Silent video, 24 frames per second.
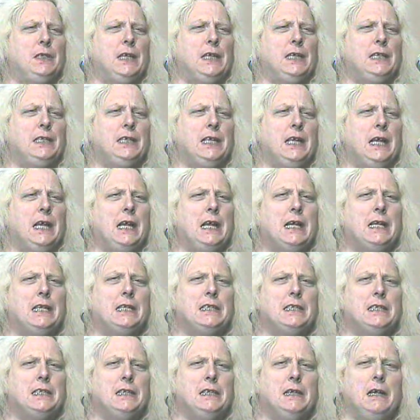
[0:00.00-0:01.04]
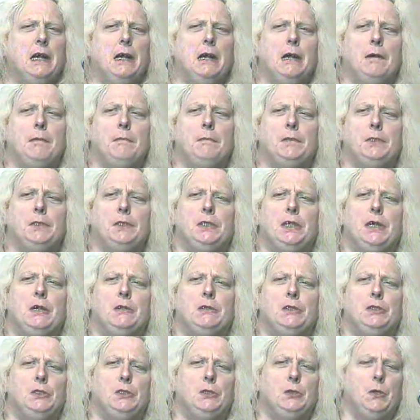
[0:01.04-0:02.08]
like to ask uh,
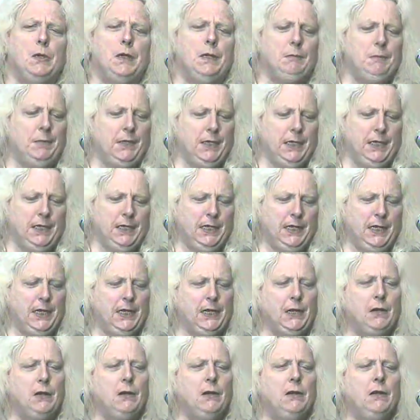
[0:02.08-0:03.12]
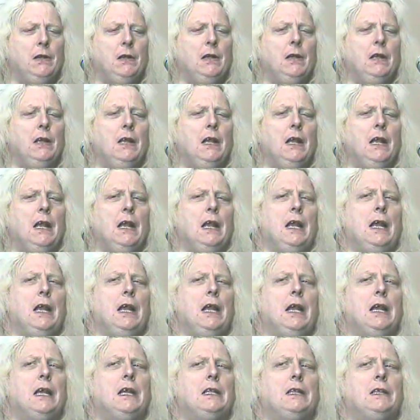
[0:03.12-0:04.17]
Michele to join me here,
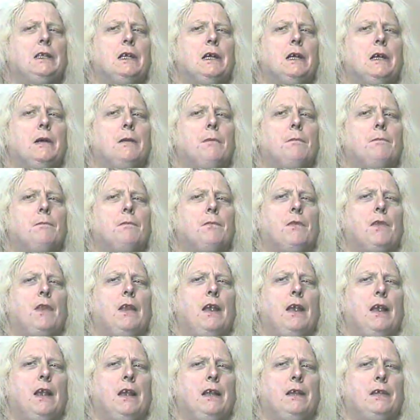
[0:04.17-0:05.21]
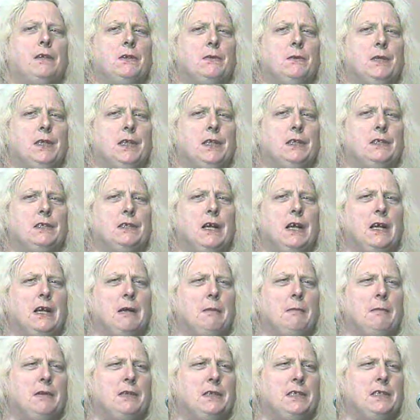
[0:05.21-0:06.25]
and um, and so we can
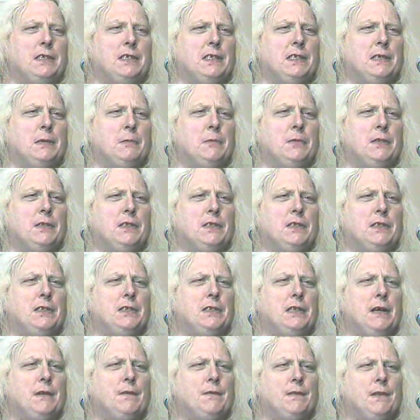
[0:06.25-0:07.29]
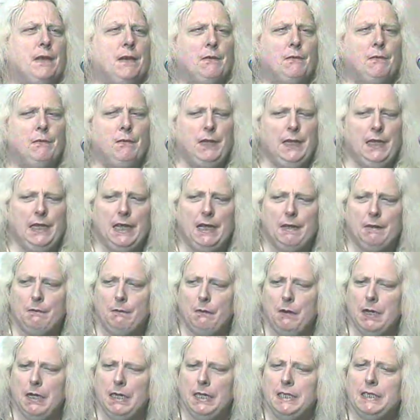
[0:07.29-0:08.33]
talk about some of the stuff that we have
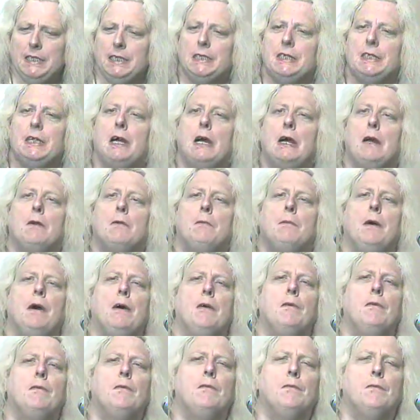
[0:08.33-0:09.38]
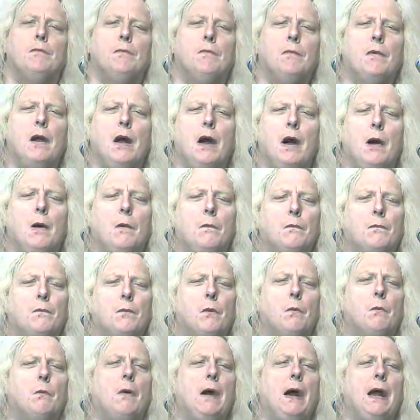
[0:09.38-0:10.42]
wanted to talk about um,
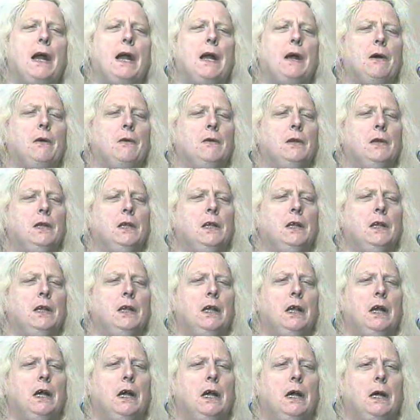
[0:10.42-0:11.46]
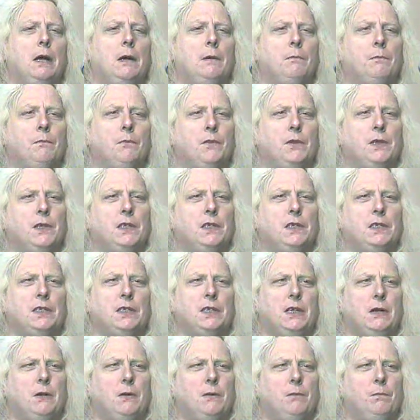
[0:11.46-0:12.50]
for a while. Um,
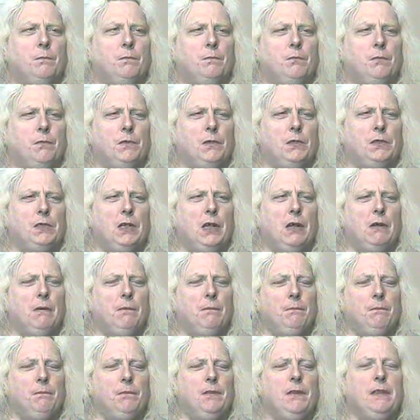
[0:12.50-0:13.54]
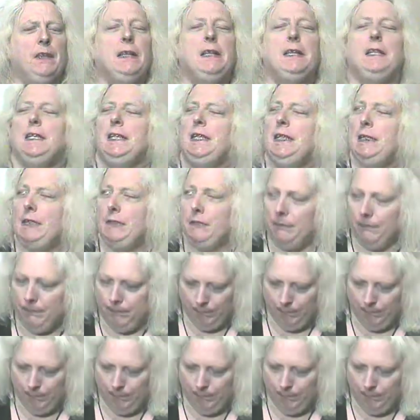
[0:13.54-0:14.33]
so, Michele, thank you.